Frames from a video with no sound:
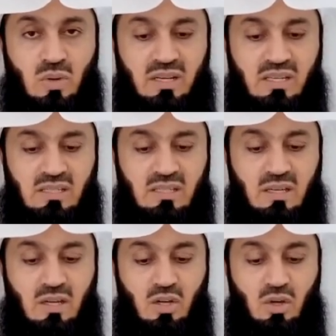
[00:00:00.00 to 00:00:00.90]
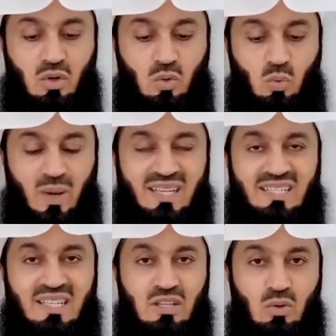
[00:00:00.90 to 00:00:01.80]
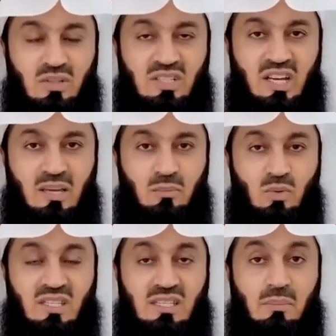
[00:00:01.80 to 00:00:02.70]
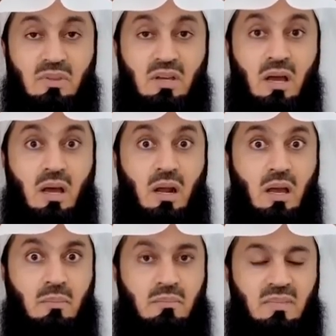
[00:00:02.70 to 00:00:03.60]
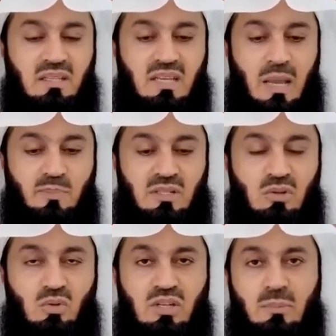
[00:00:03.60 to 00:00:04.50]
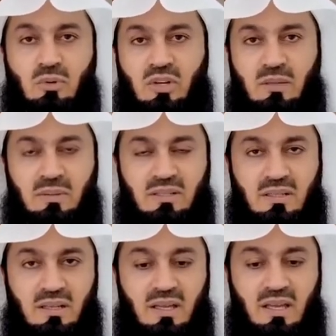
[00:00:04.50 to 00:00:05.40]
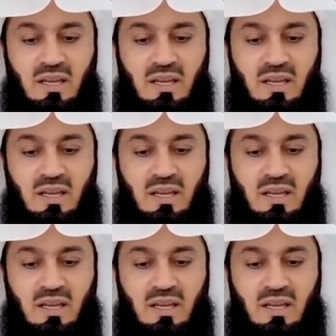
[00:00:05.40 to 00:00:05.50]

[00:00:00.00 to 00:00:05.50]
One is wasting your time with something haram that's absolutely prohibited.